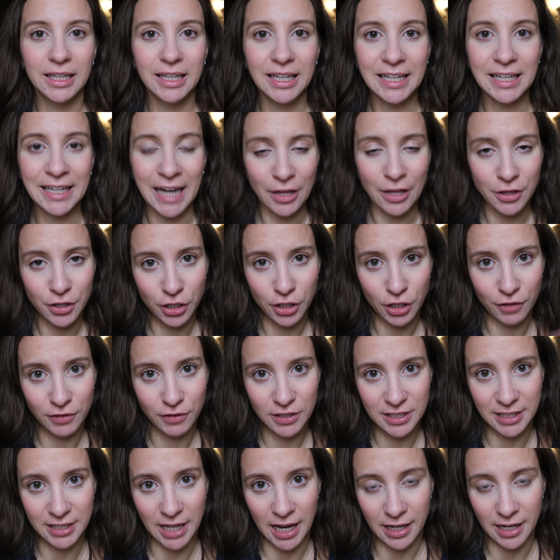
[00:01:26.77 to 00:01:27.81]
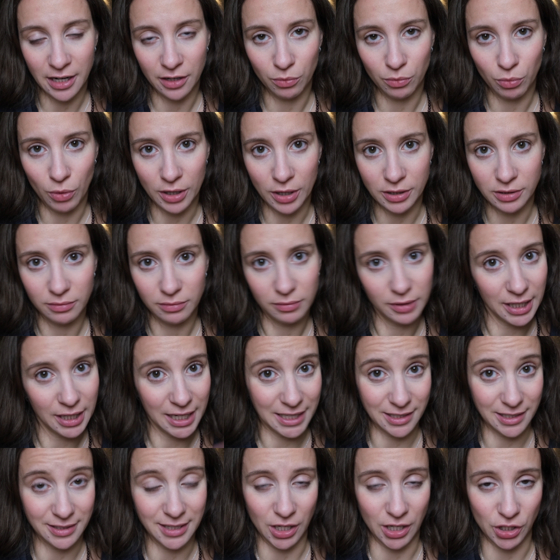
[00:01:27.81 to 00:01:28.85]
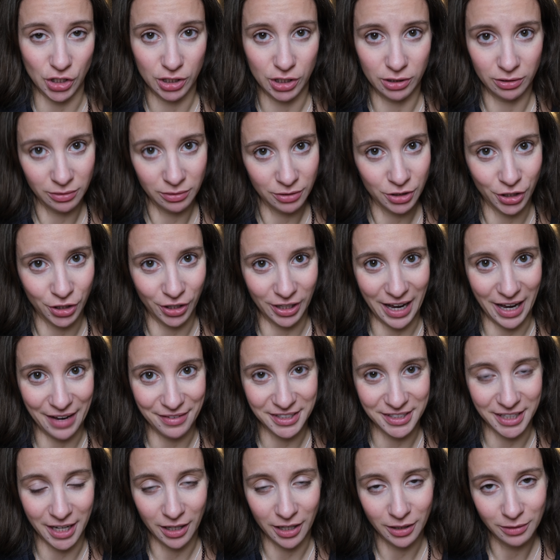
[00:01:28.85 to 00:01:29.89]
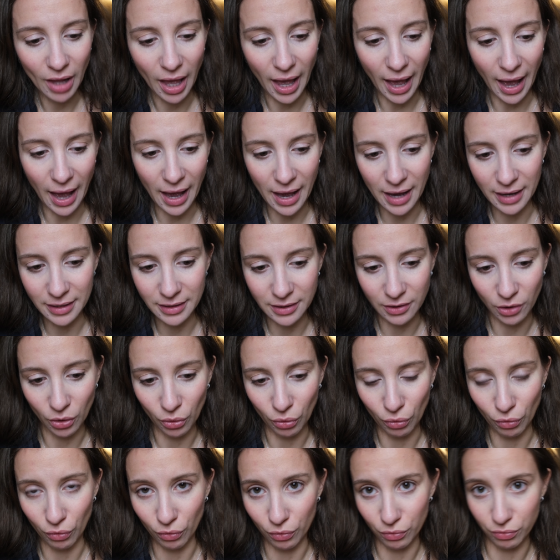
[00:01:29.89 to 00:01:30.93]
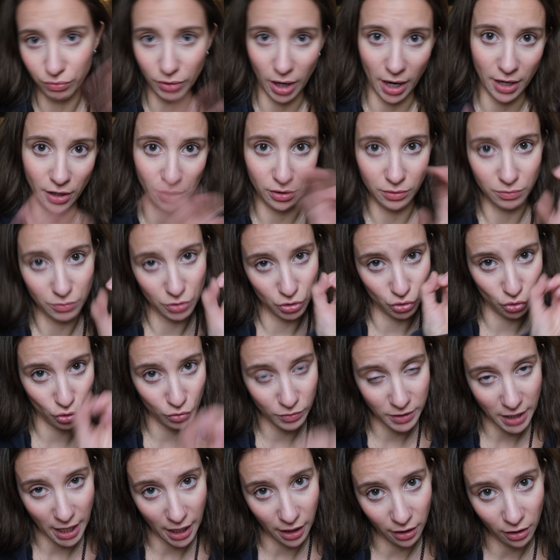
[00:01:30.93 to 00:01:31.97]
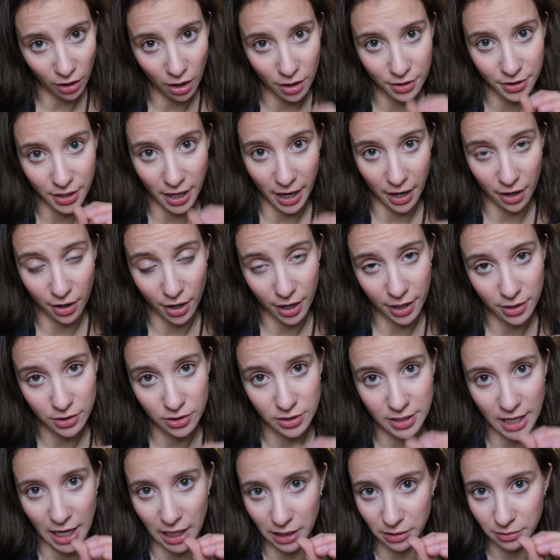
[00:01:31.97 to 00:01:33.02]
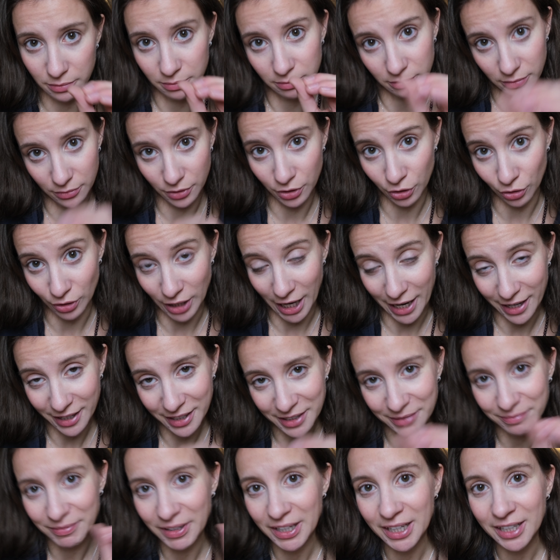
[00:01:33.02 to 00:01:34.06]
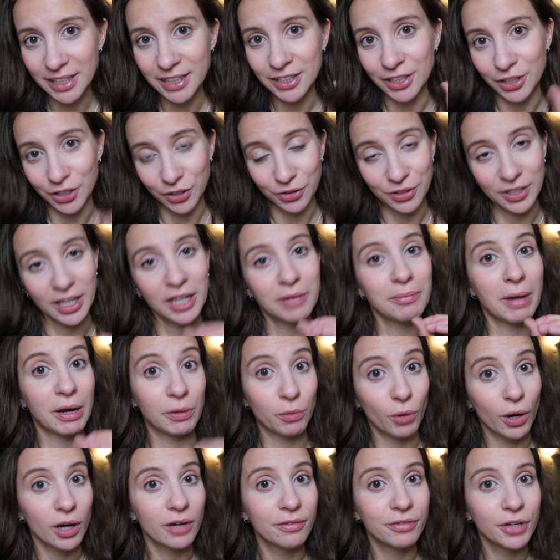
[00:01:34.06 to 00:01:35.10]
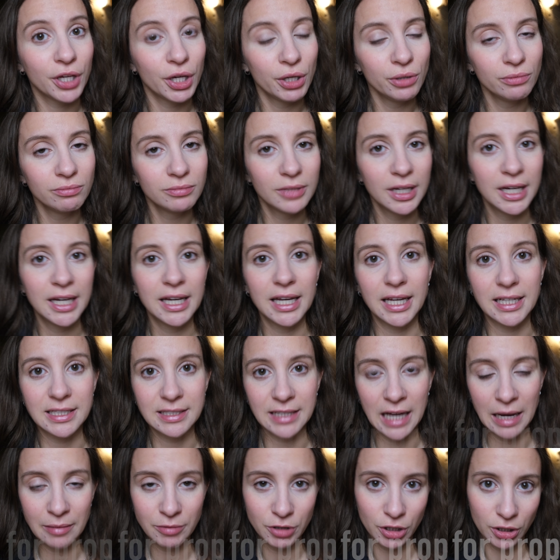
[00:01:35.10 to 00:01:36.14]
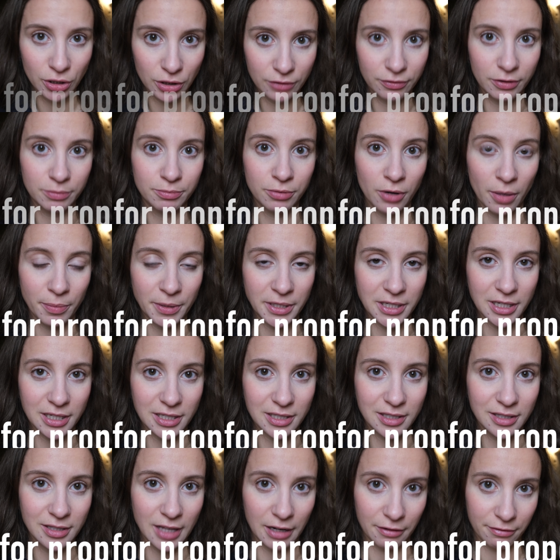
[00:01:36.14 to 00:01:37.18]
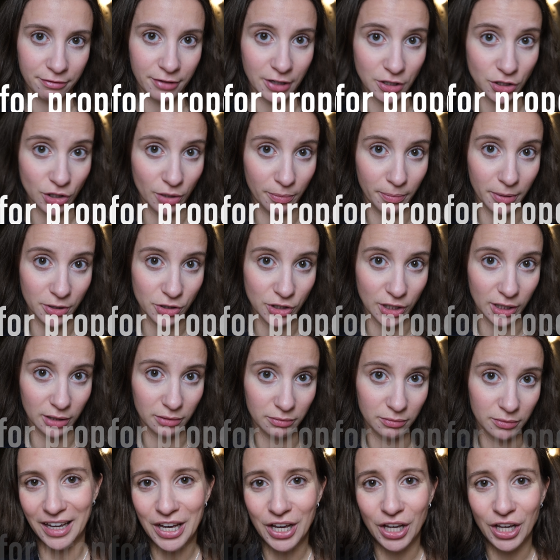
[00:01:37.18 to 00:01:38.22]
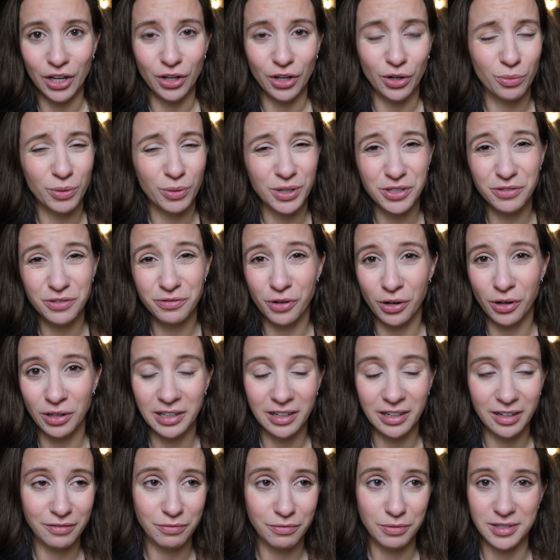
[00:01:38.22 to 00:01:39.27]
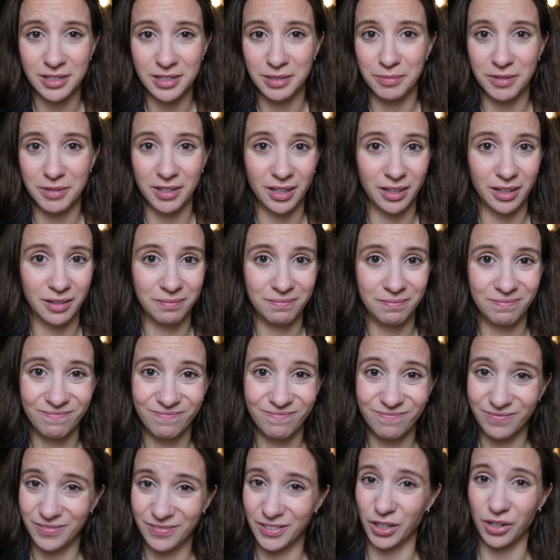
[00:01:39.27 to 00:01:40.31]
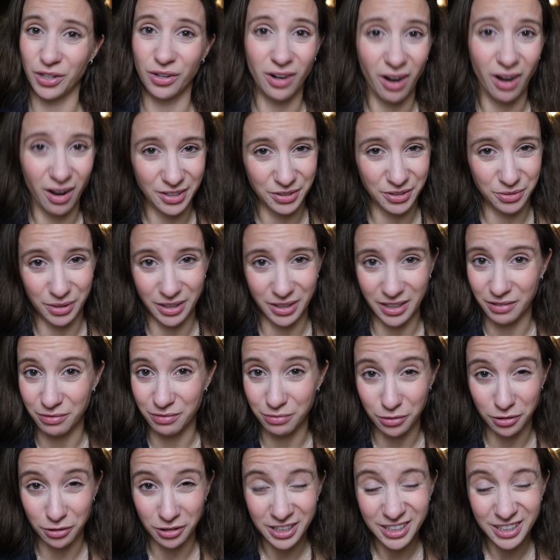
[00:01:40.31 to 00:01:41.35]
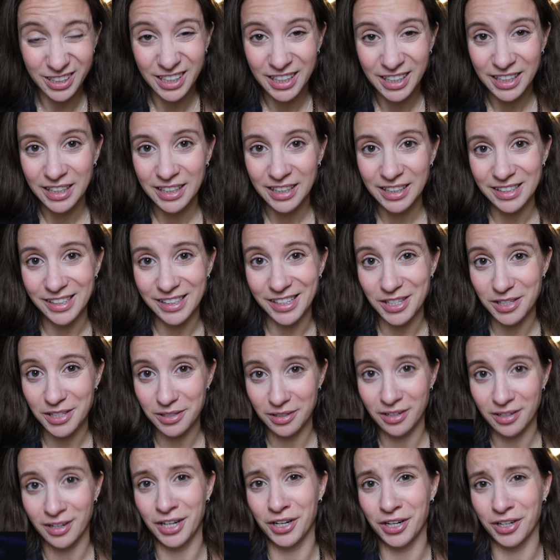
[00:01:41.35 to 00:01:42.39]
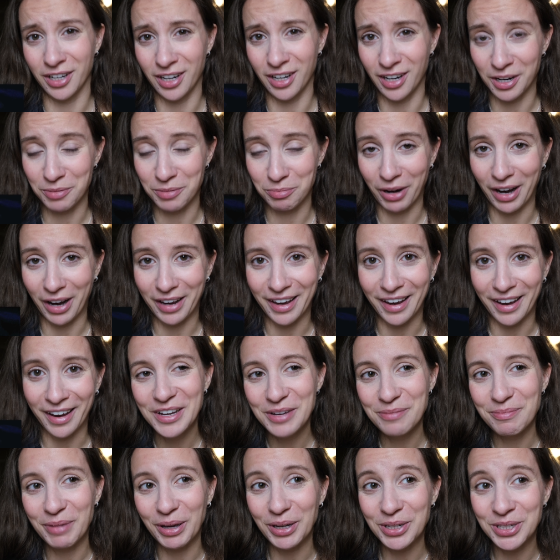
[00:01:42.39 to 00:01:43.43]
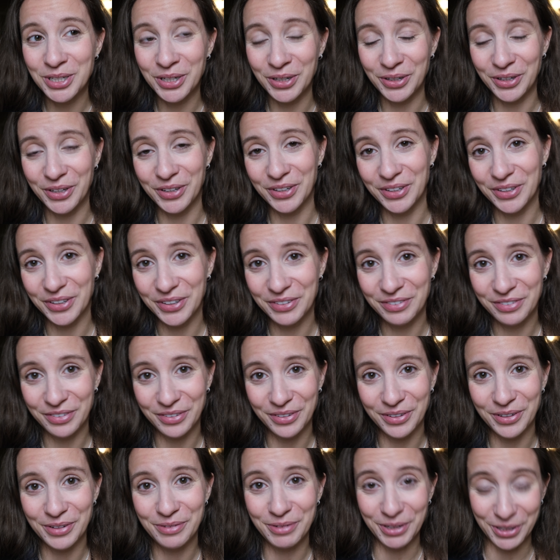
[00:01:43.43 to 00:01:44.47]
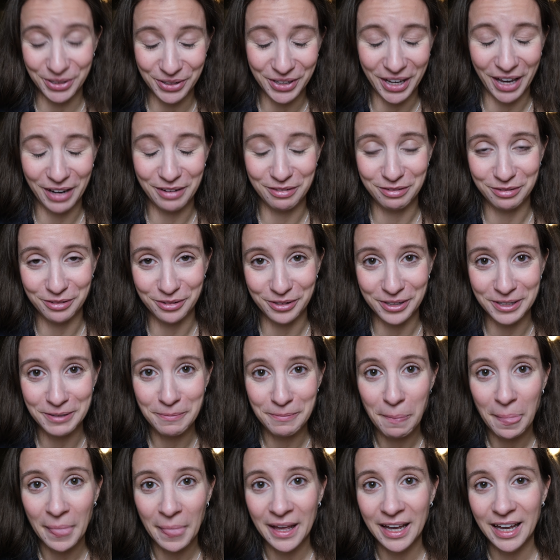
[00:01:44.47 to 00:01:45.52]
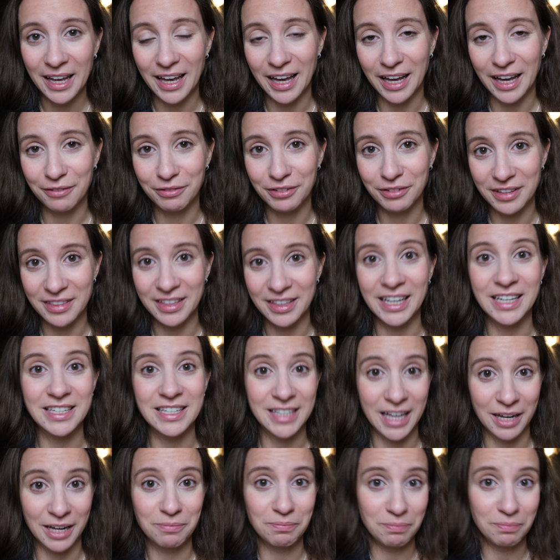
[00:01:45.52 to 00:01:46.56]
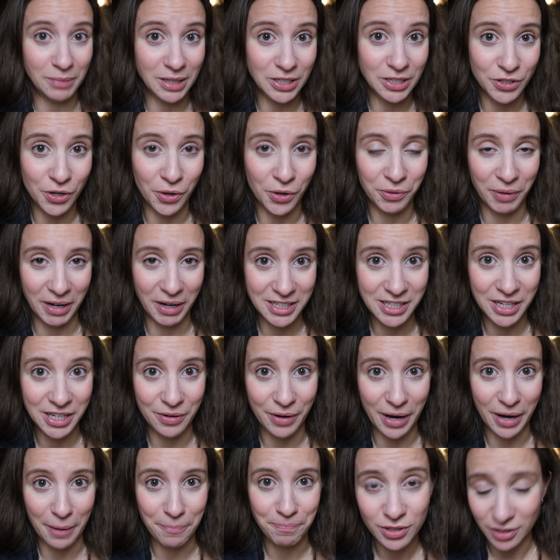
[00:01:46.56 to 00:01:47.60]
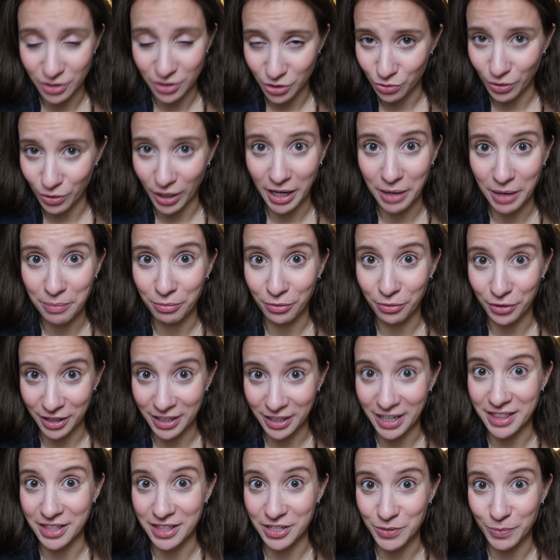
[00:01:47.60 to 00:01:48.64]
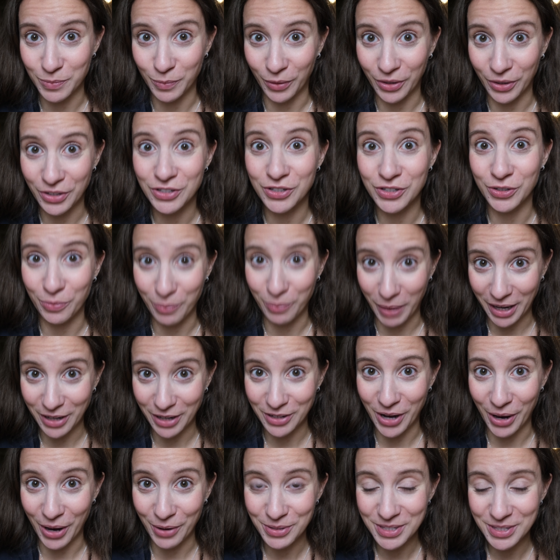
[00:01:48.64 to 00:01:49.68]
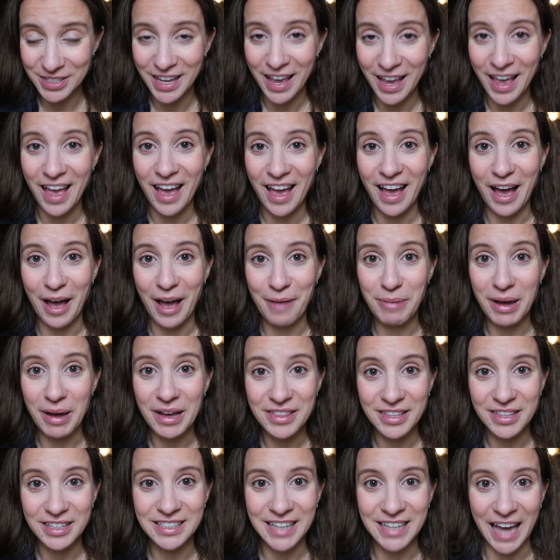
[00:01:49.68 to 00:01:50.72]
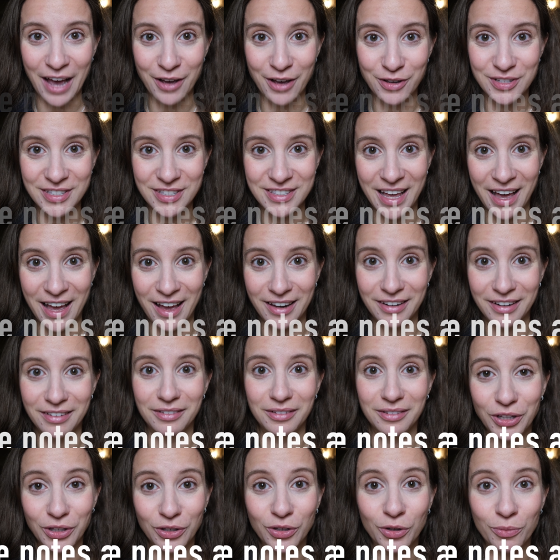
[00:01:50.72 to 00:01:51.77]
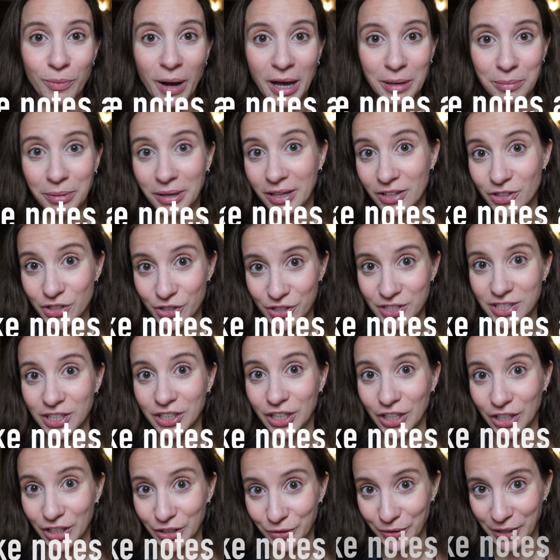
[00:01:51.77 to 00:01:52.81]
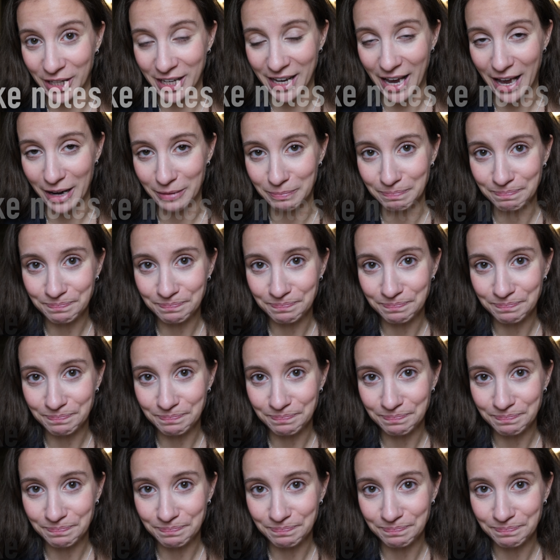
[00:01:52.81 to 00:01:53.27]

Now that you've decided what is essential to your lifestyle and you've kind of zoomed in on the areas that you like, that you think might work for you, it's time to look for properties that fit your budget. You don't want to fall in love with something that you can't really afford. That's kind of heartbreaking. Make sure you look for what you can afford and for the things that meet your criteria. It's really important at this point to make notes about the towns that you might be interested in looking at.